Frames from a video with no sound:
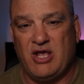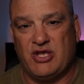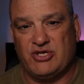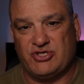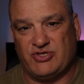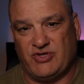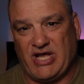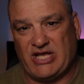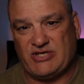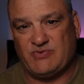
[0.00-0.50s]

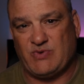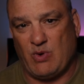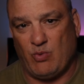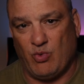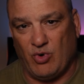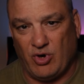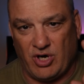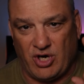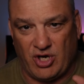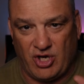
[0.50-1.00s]
So that's why
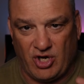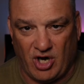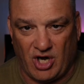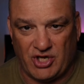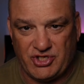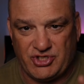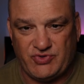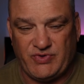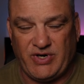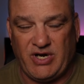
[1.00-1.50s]
we're going to
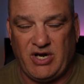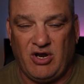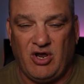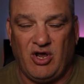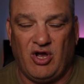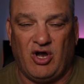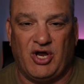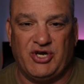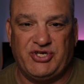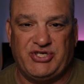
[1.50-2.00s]
concentrate
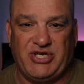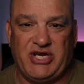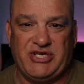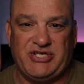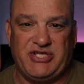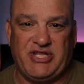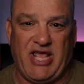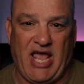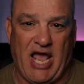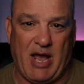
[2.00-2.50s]
on
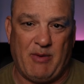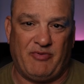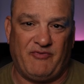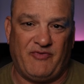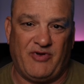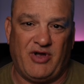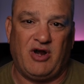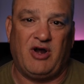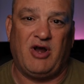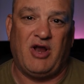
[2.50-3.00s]
changing the
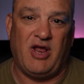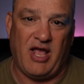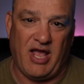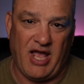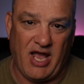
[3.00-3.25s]
amplifier